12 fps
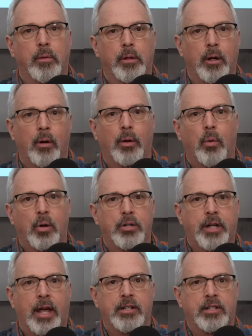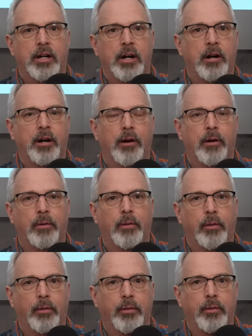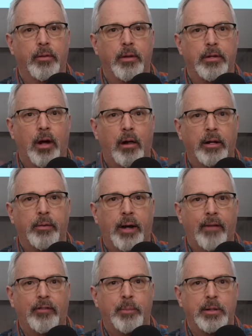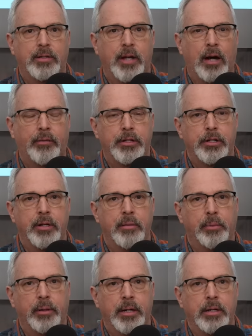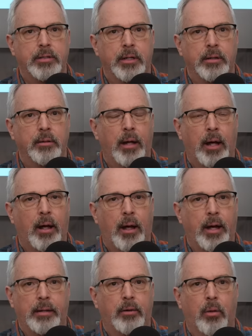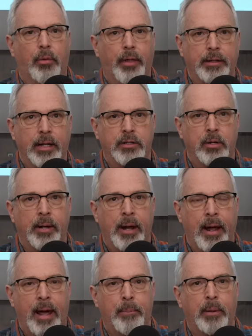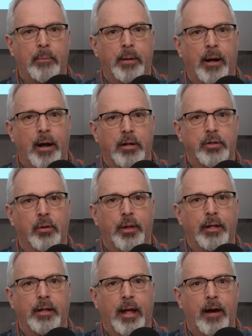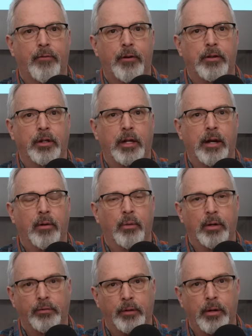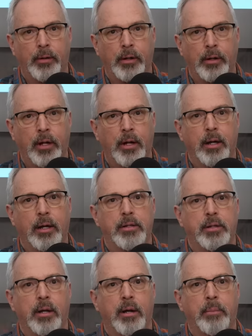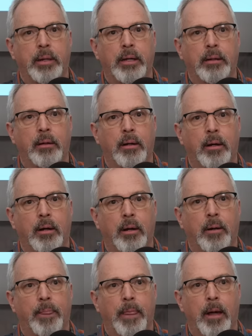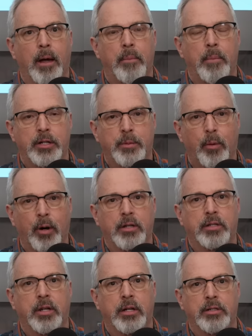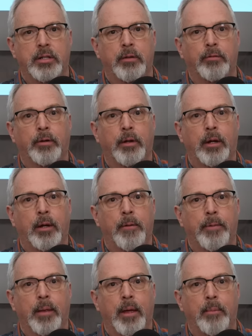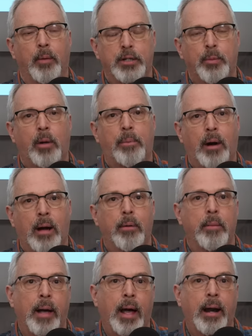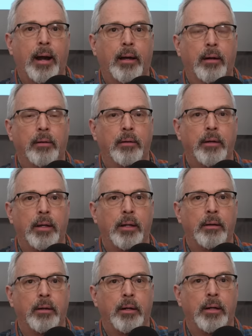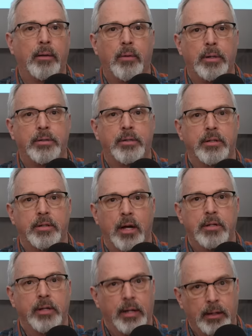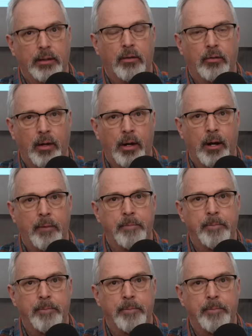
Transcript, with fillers: You know, in a worst case scenario, the Dali would have to be salvaged in place and I don't think that's going to happen, but I also think the effort to get it refloated is going to be uh, much more extensive and much more problematic than anyone's discussing at this time.